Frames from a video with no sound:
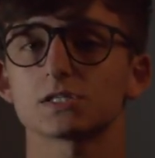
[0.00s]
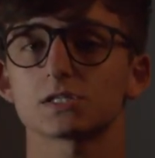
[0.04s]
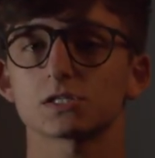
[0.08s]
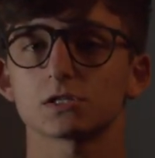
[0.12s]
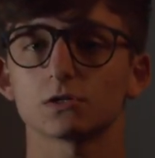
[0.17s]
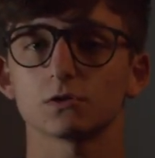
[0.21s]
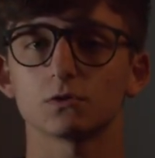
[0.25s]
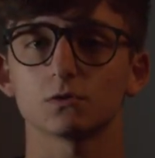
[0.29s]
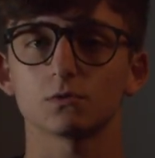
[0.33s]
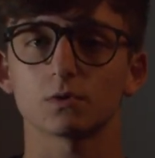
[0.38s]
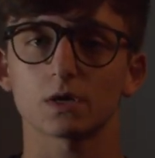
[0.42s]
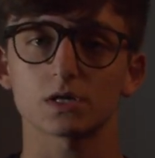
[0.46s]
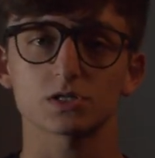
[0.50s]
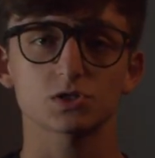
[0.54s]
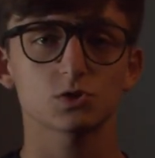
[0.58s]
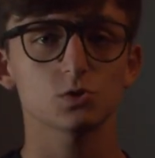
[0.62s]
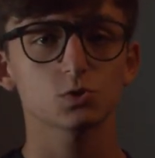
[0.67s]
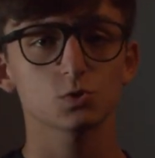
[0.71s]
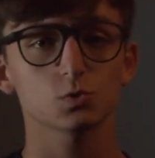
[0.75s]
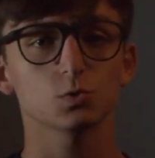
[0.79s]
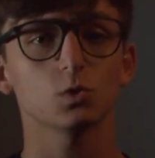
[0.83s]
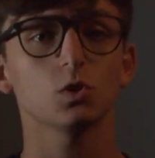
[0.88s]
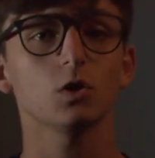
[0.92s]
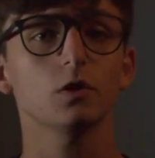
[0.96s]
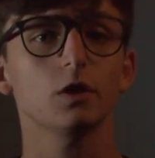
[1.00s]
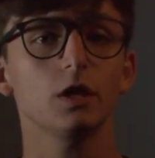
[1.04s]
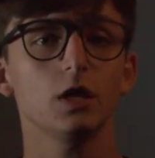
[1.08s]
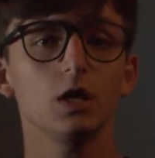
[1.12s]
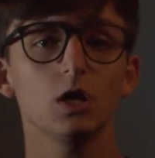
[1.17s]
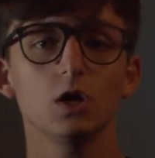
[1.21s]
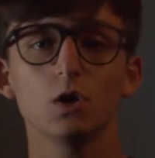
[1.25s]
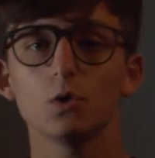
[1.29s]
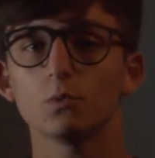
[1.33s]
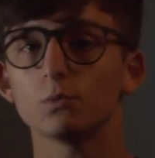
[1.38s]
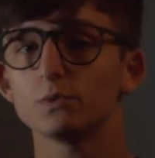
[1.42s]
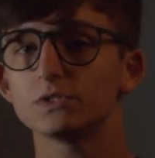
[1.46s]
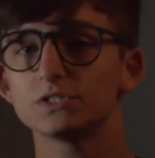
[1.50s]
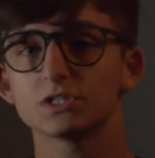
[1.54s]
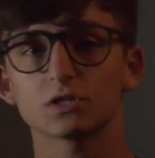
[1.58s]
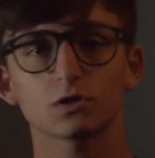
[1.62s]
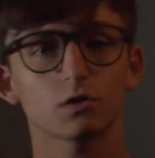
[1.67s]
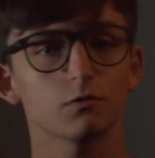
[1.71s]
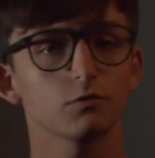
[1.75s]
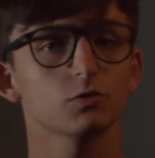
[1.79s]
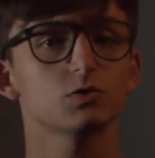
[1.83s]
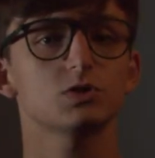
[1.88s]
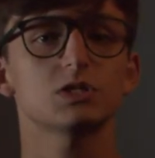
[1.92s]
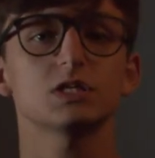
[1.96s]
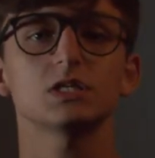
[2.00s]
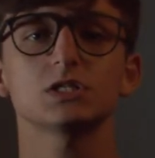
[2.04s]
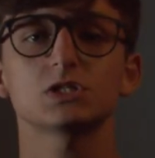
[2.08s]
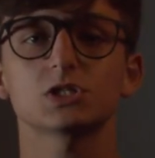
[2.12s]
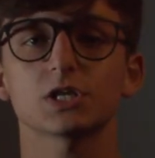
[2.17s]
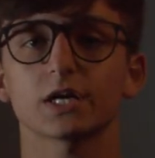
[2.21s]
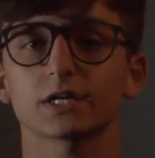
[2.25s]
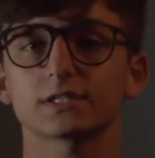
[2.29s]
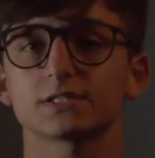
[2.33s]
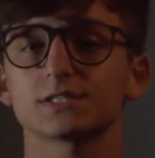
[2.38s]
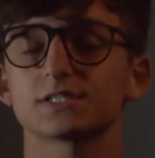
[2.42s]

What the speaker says: So as usual, we did our routine check